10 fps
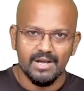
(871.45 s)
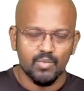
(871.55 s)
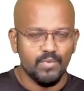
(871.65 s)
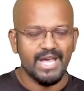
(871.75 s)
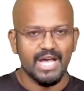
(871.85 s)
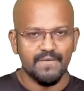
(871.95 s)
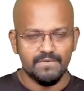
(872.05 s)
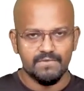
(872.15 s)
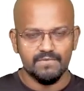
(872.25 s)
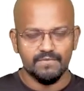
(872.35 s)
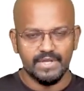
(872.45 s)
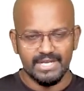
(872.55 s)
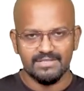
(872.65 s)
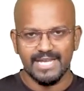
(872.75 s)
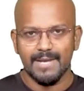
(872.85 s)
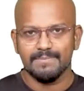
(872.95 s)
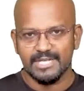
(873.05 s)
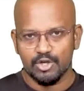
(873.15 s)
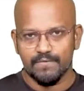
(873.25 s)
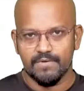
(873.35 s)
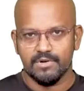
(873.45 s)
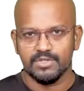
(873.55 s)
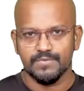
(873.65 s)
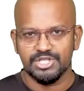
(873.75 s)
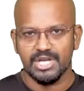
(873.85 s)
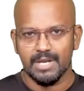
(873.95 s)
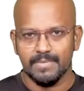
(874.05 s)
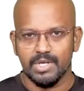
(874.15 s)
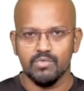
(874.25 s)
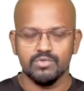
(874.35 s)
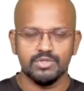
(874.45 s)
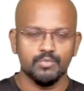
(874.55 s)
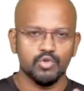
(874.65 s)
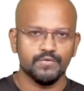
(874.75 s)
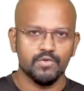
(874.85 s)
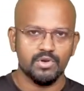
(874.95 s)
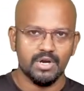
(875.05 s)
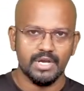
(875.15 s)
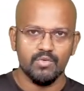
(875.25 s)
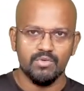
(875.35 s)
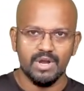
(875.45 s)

We have the same set of drugs which can be used both for acute